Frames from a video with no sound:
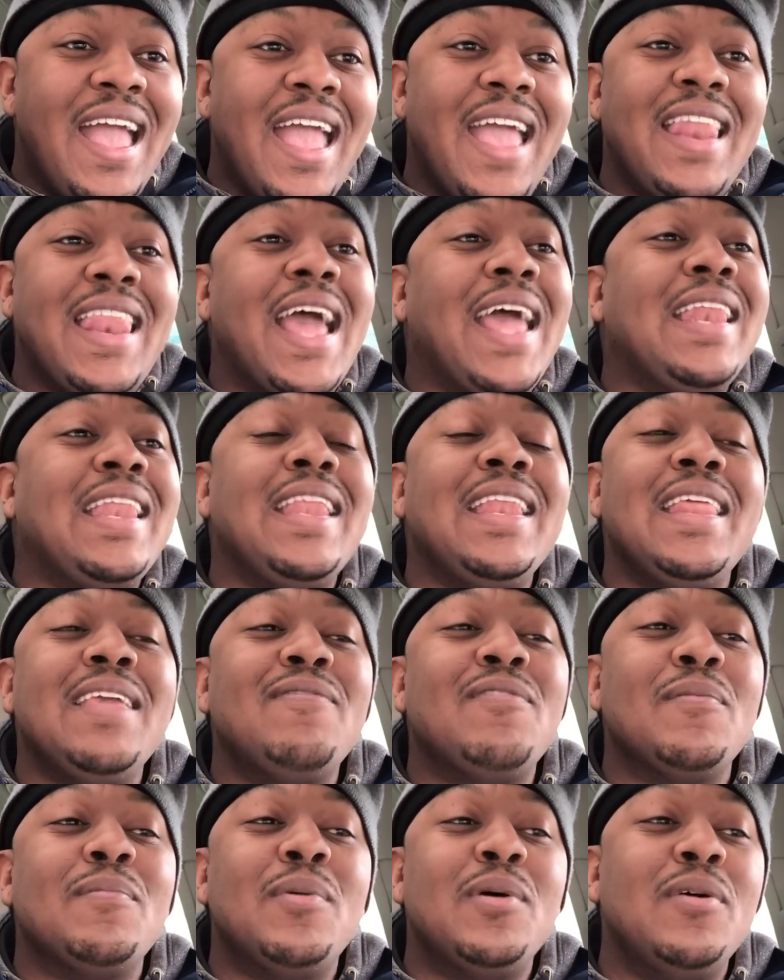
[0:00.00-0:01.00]
And I didn't
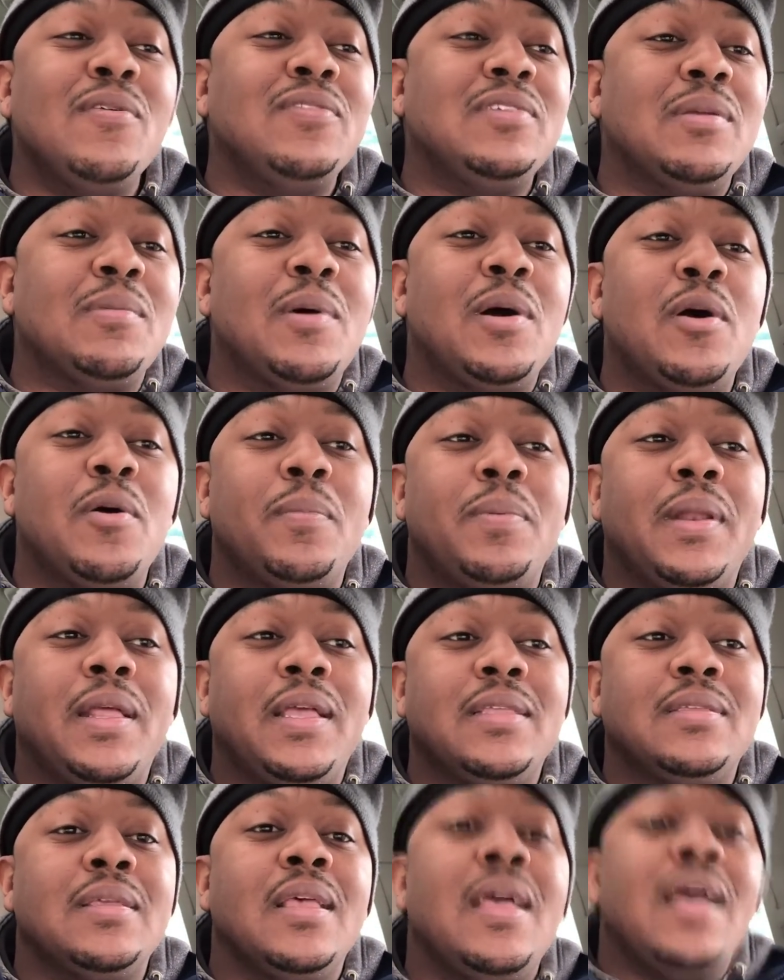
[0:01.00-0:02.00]
even move to my own
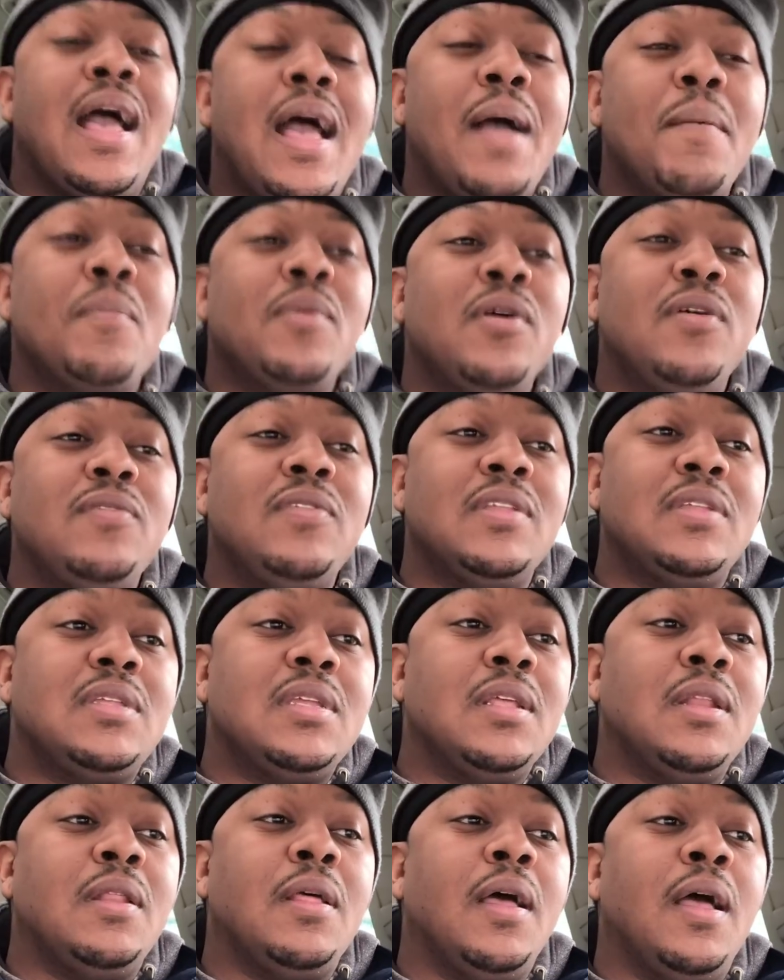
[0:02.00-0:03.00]
place. I moved
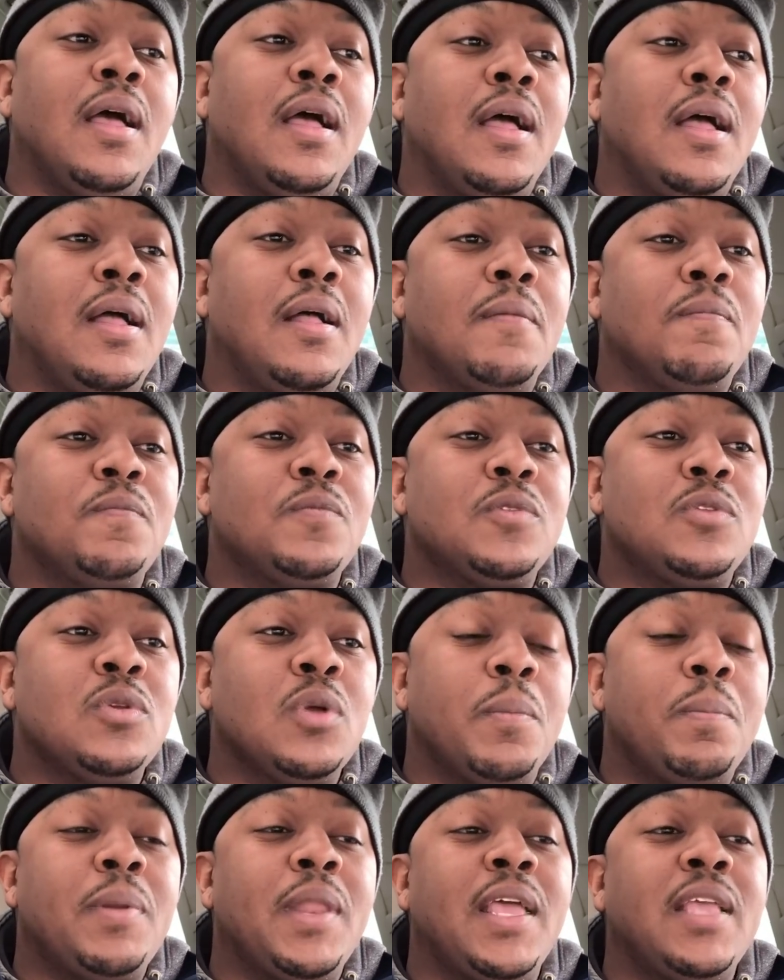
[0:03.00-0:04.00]
into the uh,
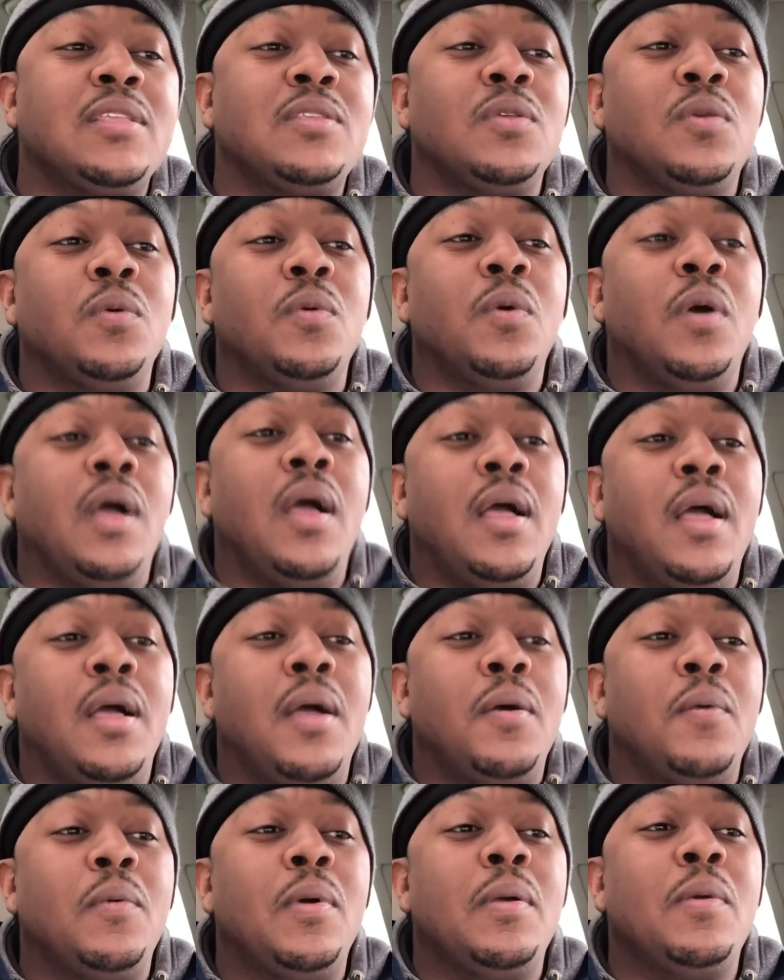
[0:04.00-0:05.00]
to a place
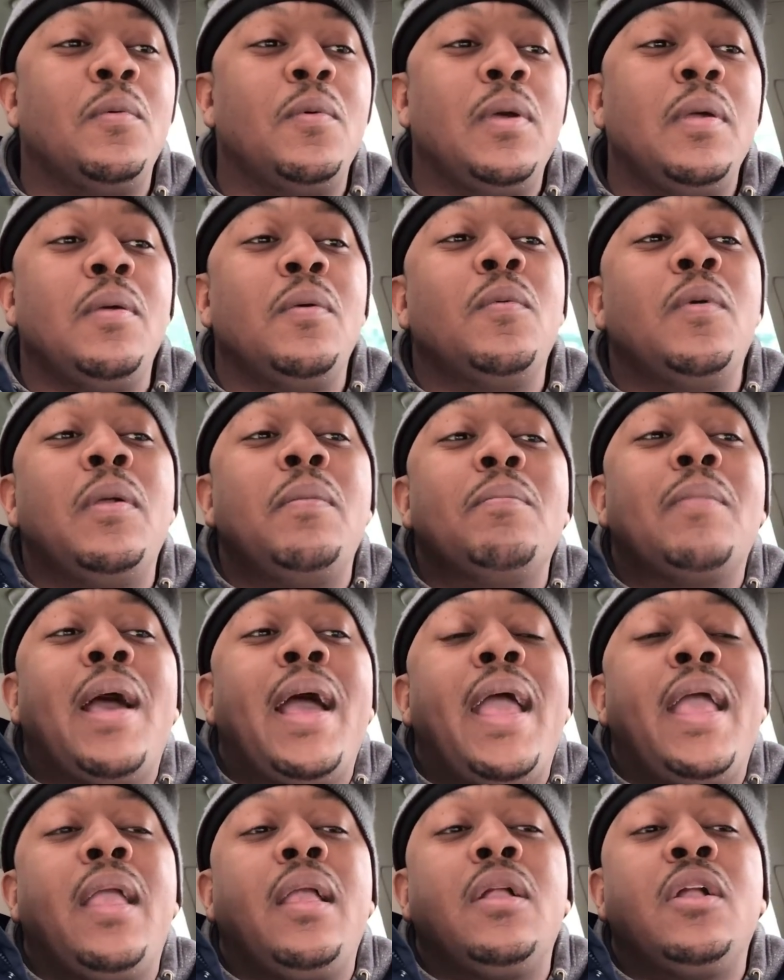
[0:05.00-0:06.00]
uh, with, with, with
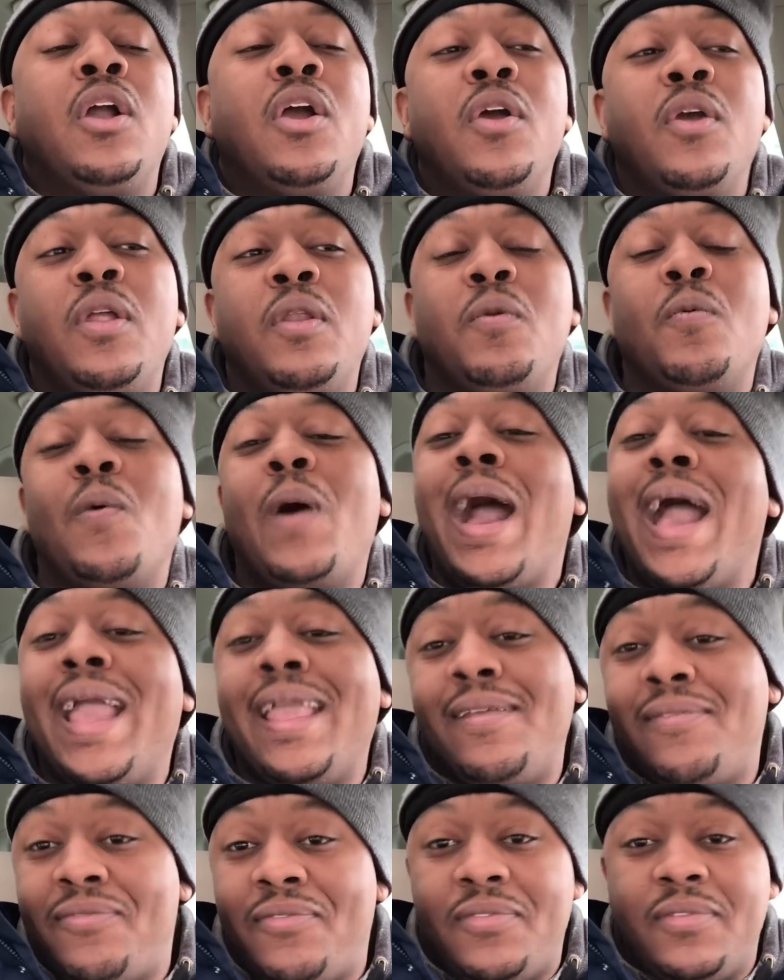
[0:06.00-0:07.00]
my current
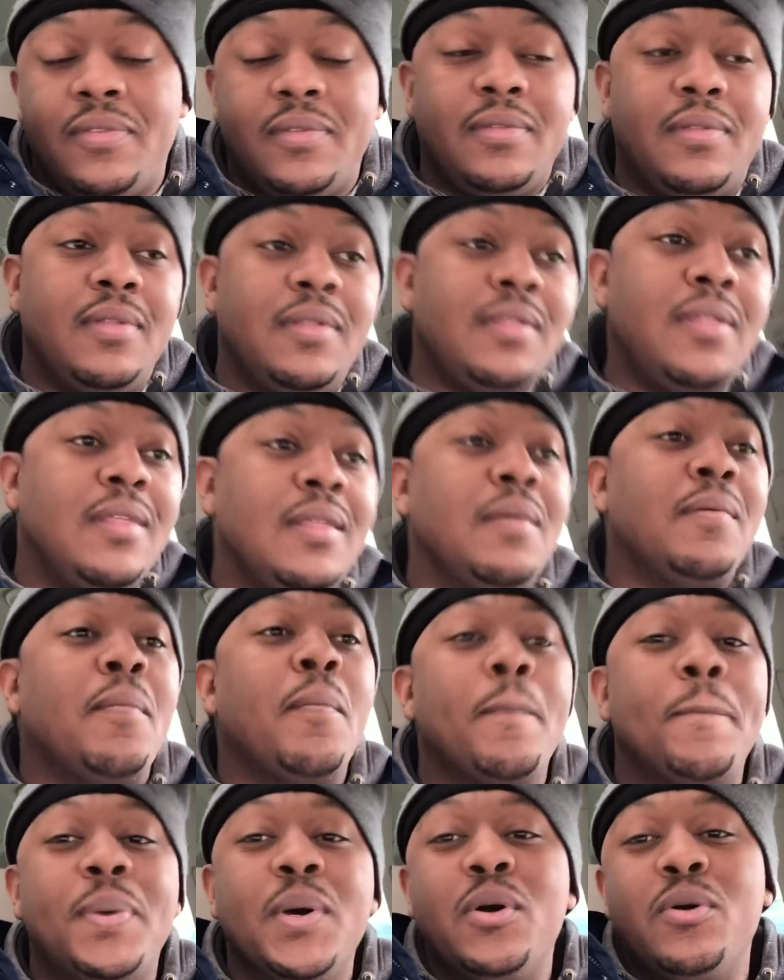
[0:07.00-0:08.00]
wife.
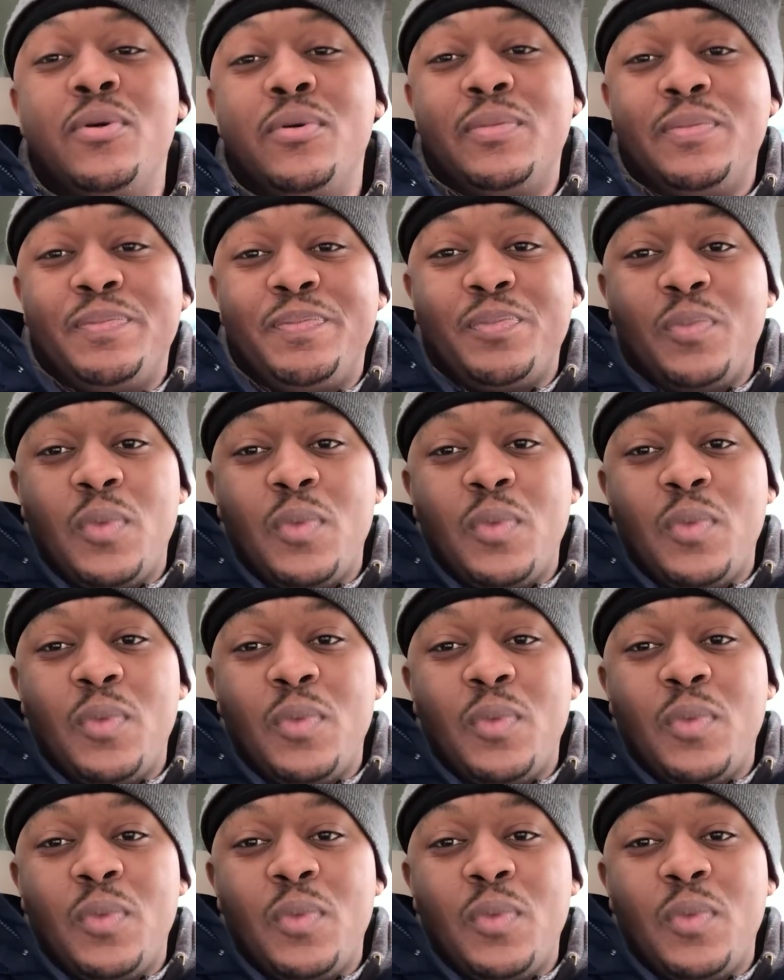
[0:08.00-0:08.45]
Boom.